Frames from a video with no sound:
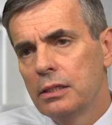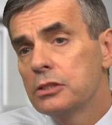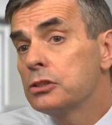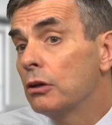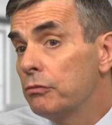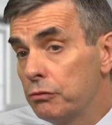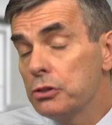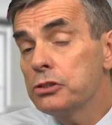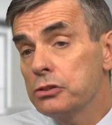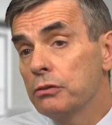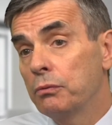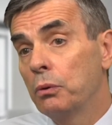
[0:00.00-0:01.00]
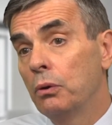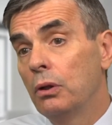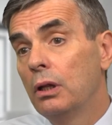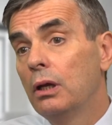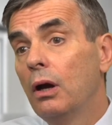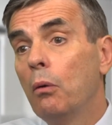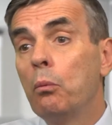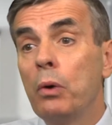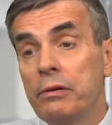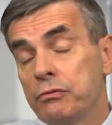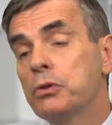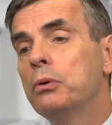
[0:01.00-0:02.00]
So first of all,
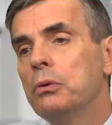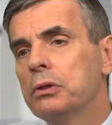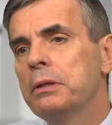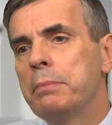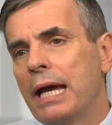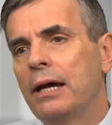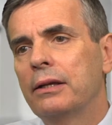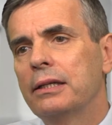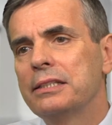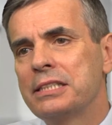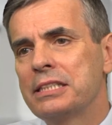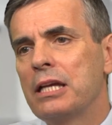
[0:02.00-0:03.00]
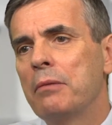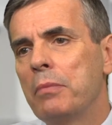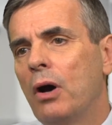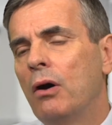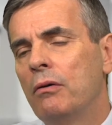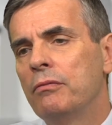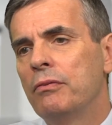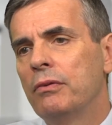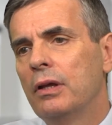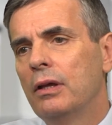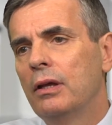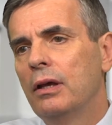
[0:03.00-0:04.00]
we've talked about some of
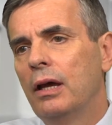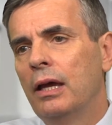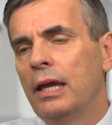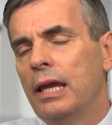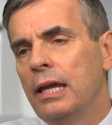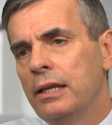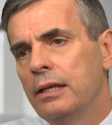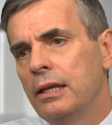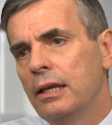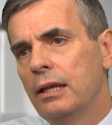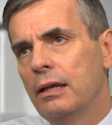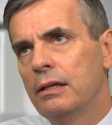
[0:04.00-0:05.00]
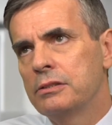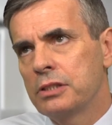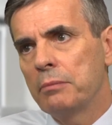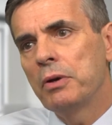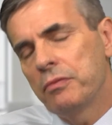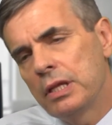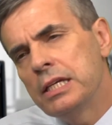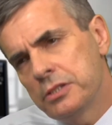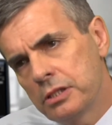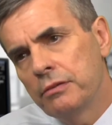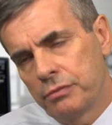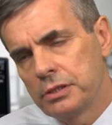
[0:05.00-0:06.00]
these
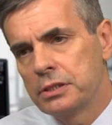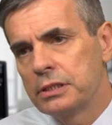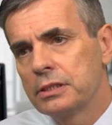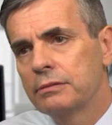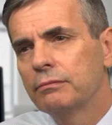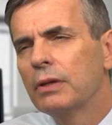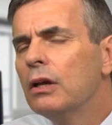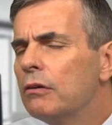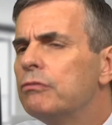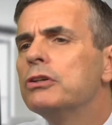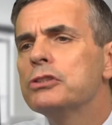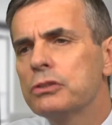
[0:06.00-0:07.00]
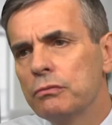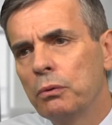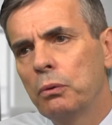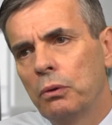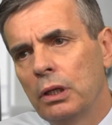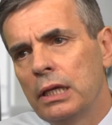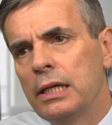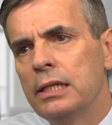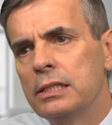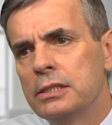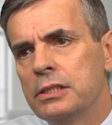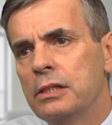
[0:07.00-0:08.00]
differences. First of all, it
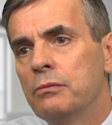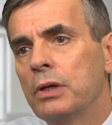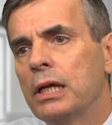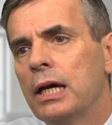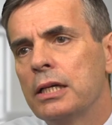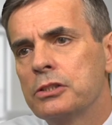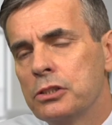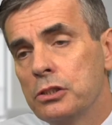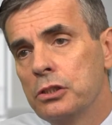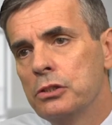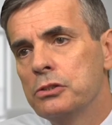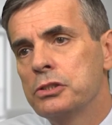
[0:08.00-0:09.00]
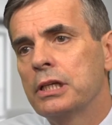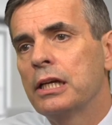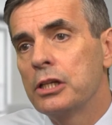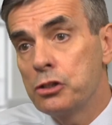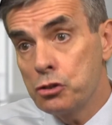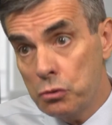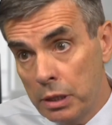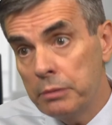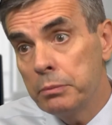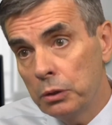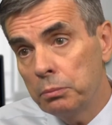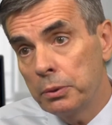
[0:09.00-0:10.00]
is in regards to using a
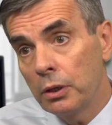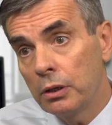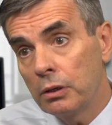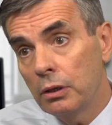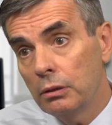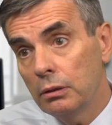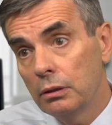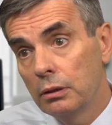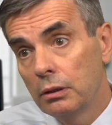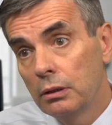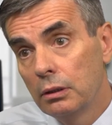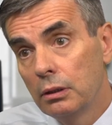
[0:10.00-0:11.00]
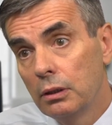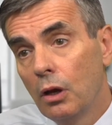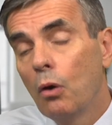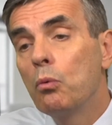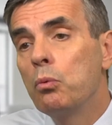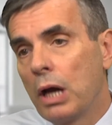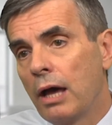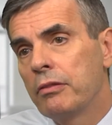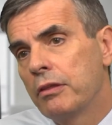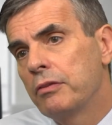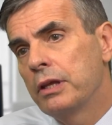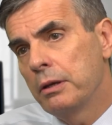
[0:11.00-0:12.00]
treadmill protocol
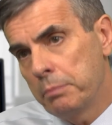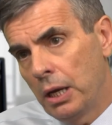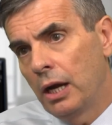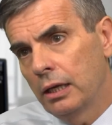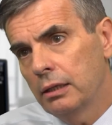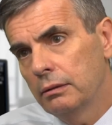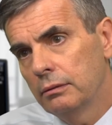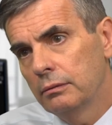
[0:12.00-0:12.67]
rather than a bike.